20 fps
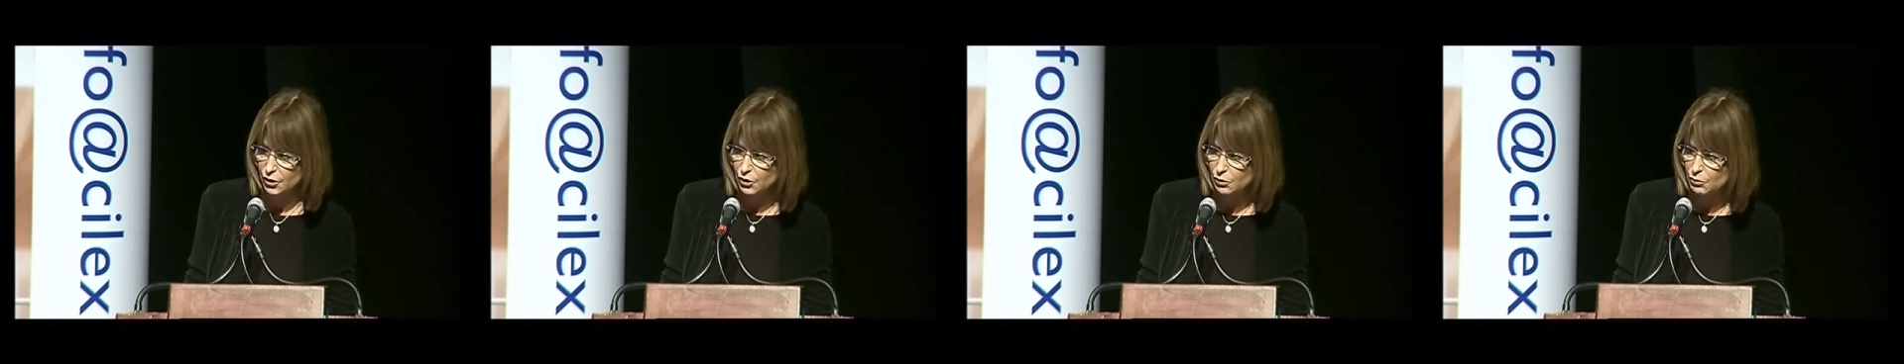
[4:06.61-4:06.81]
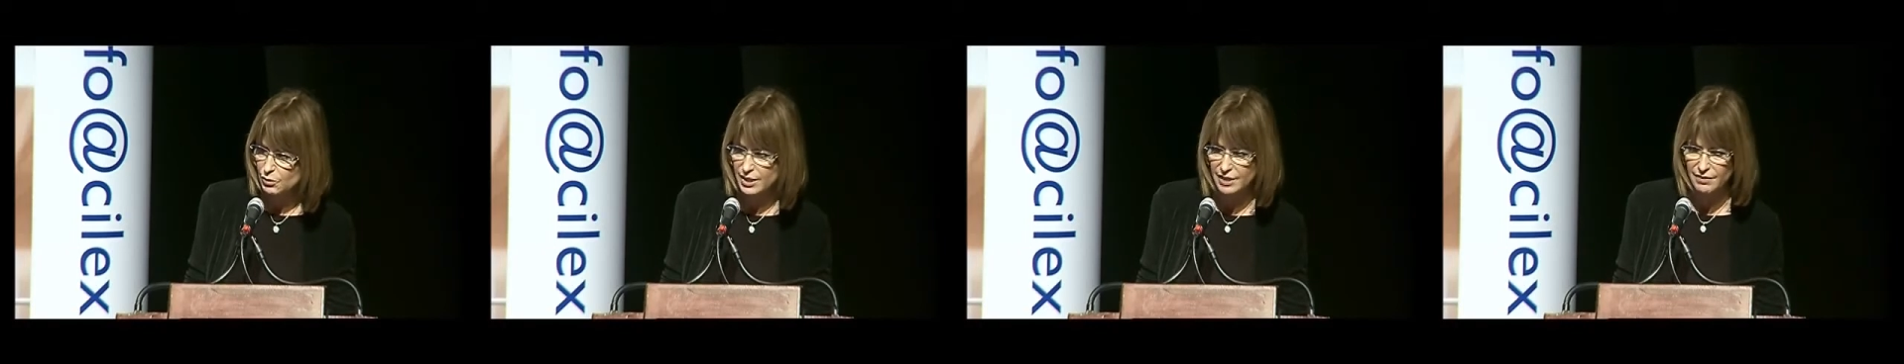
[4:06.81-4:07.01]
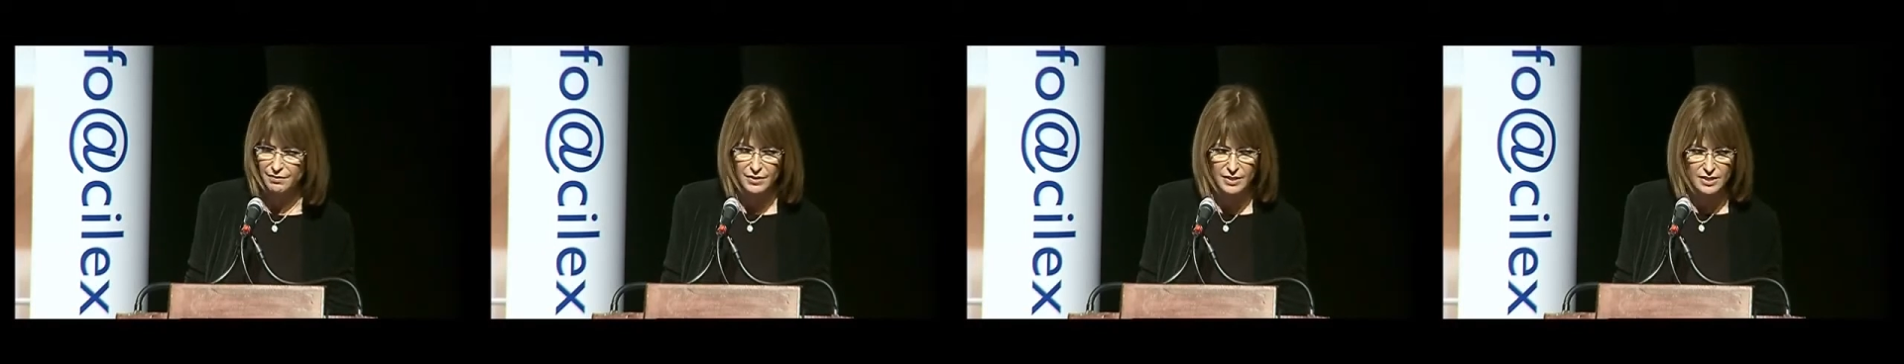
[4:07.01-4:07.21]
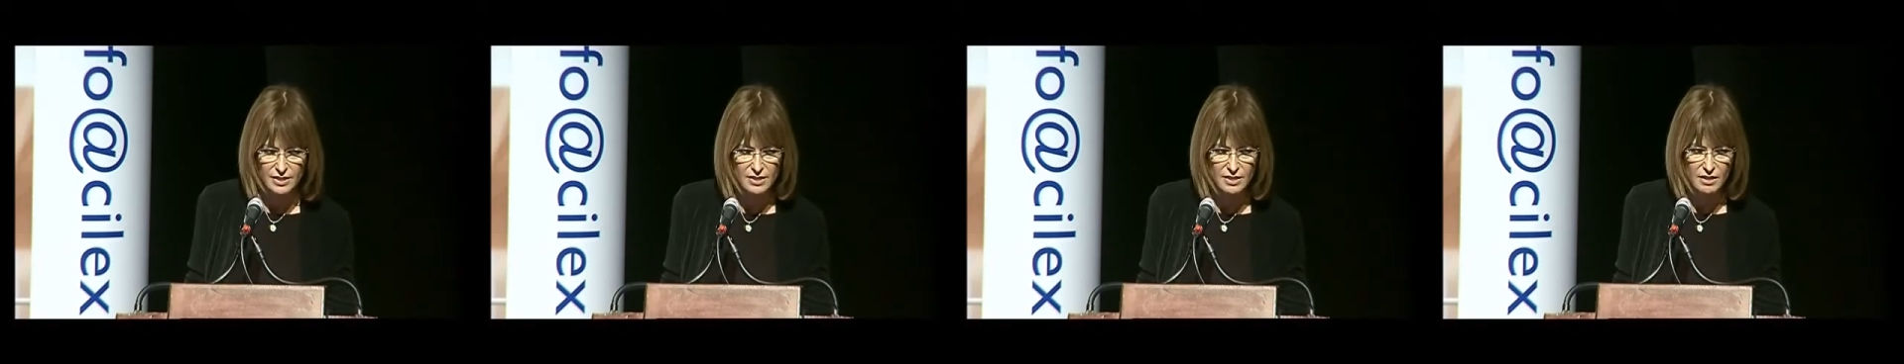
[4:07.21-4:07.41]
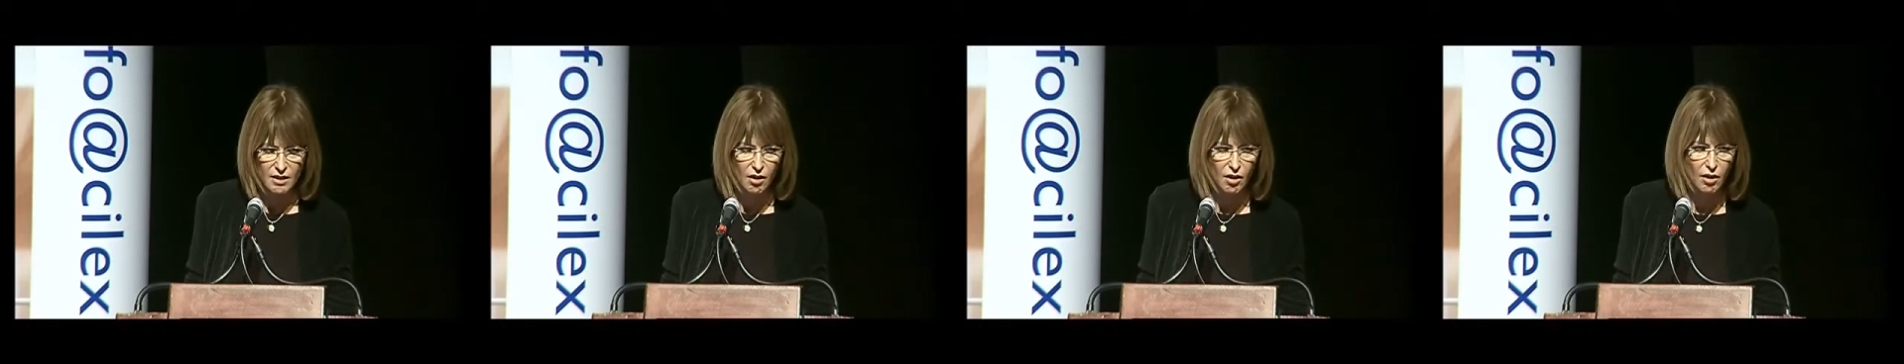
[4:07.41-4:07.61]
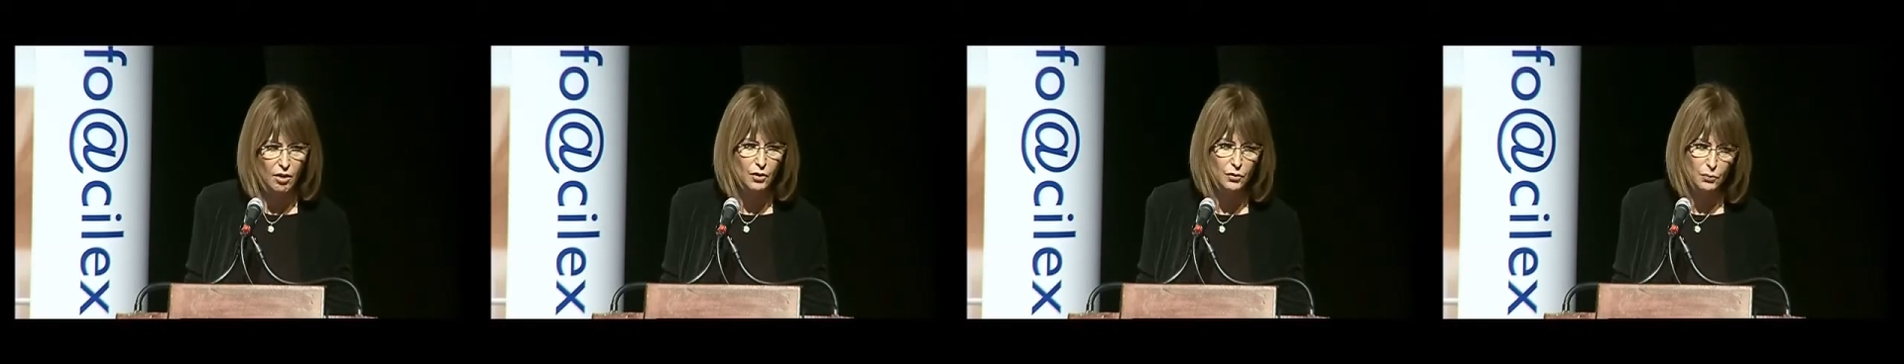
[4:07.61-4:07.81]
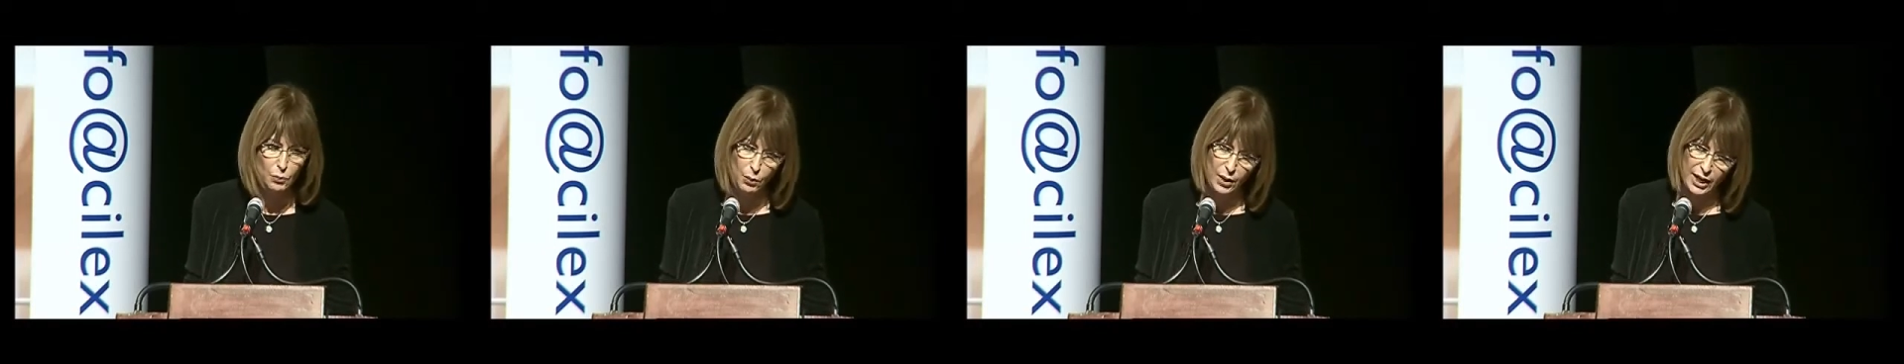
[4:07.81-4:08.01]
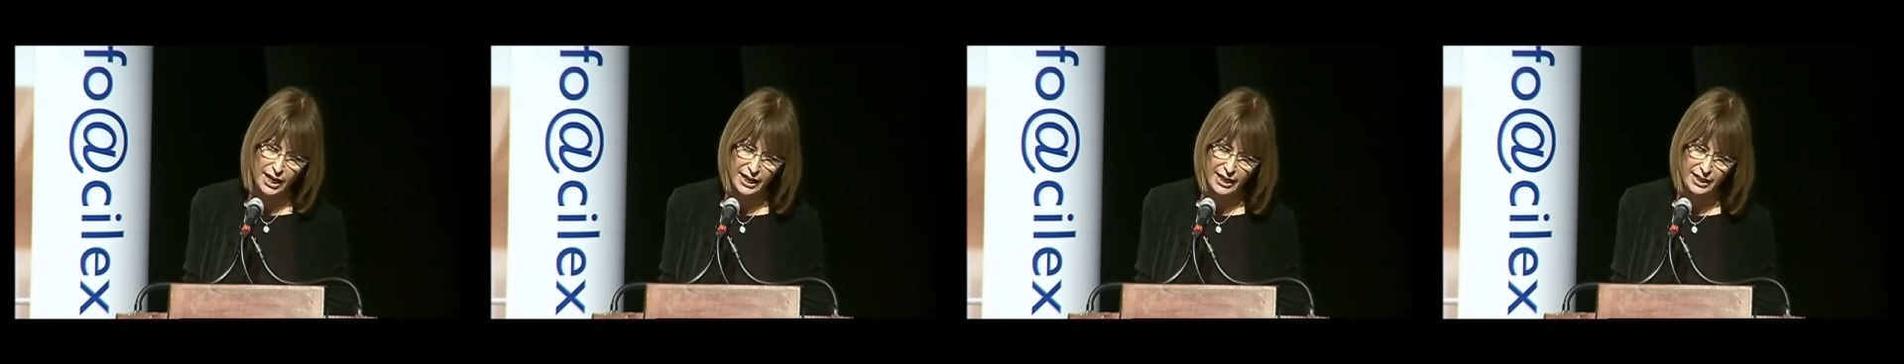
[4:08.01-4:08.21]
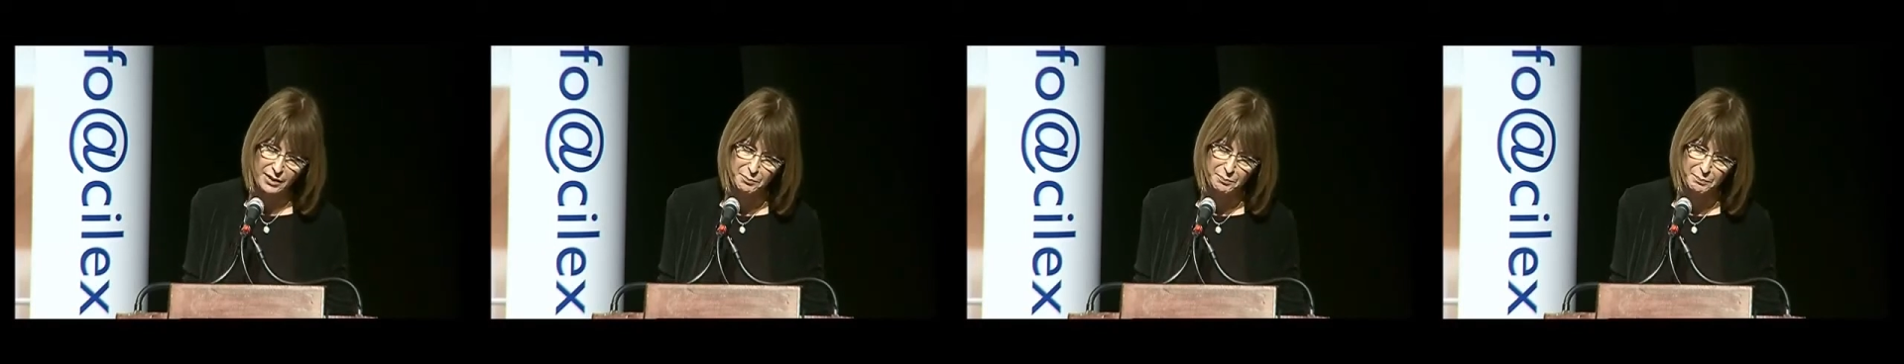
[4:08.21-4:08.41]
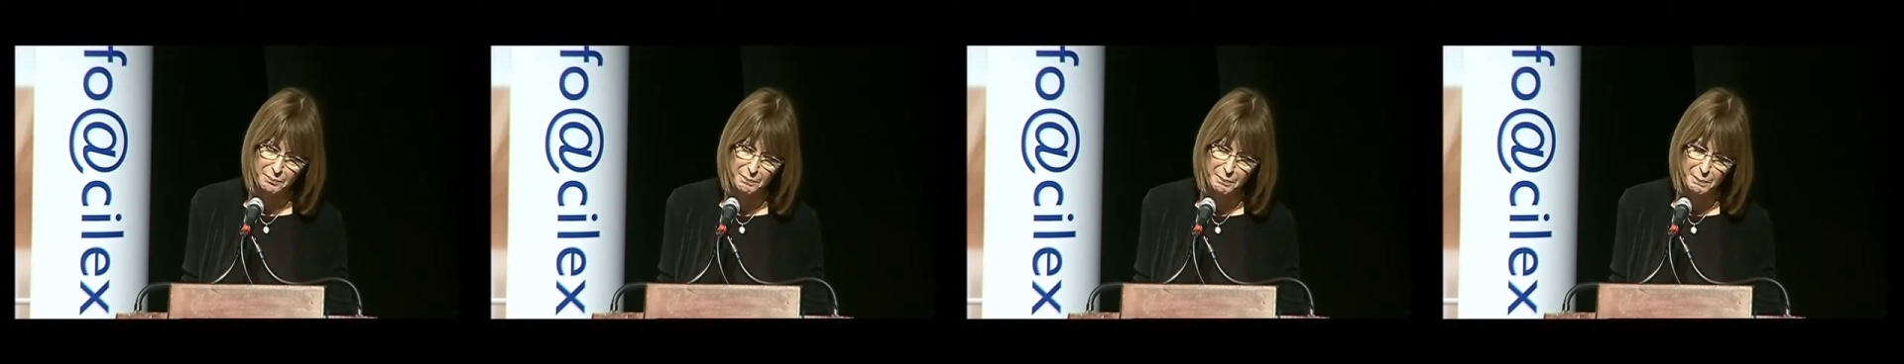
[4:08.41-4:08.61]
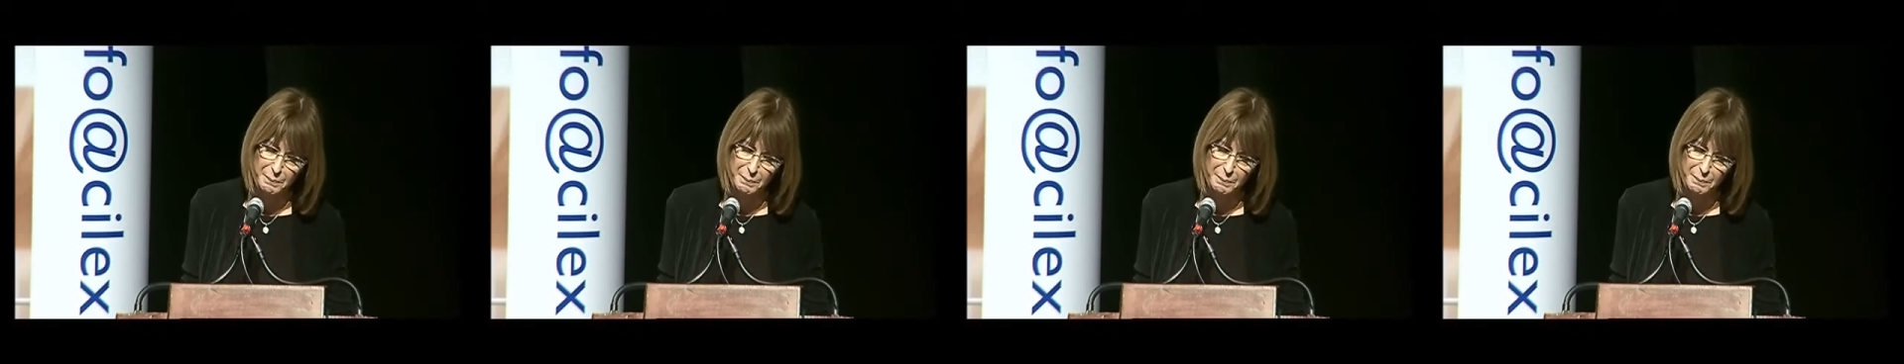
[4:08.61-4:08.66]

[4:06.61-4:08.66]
you did this the hard way."